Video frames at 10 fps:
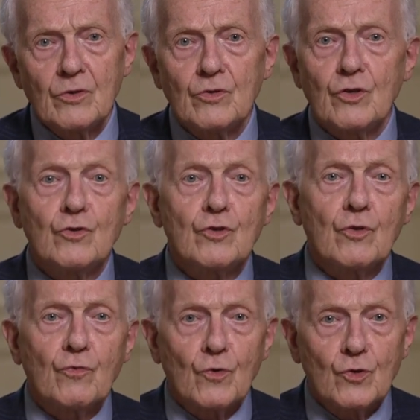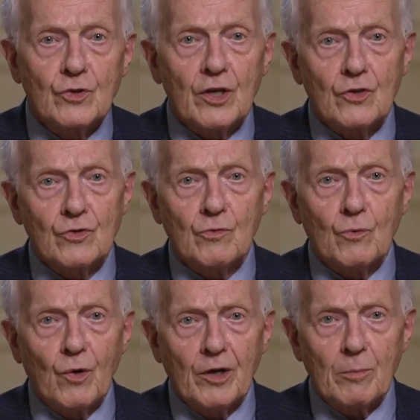Since the first days of
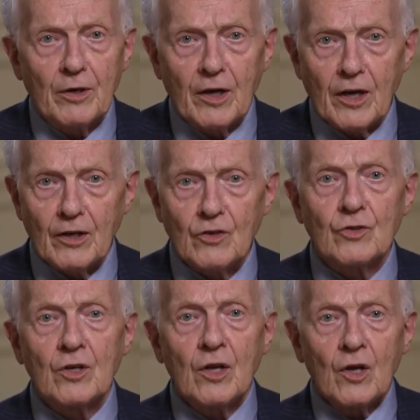quantum mechanics,